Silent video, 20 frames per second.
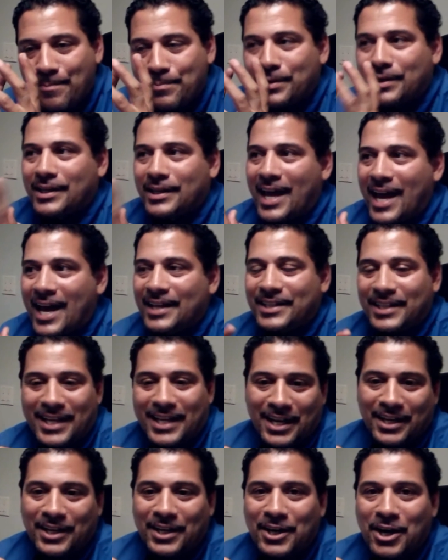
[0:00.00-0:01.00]
I'm
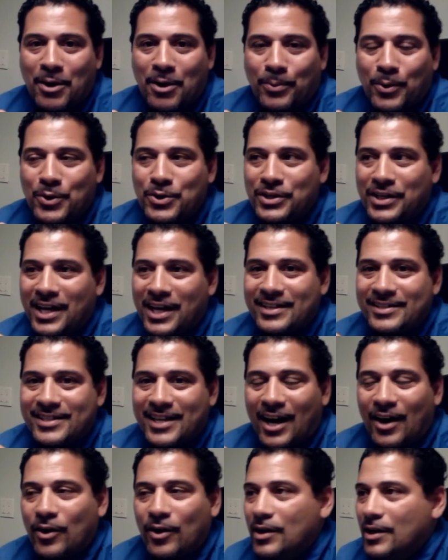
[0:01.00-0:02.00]
glad that I can help all you
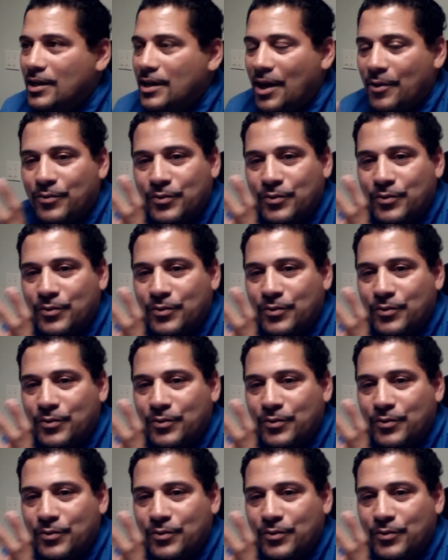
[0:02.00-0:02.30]
guys out.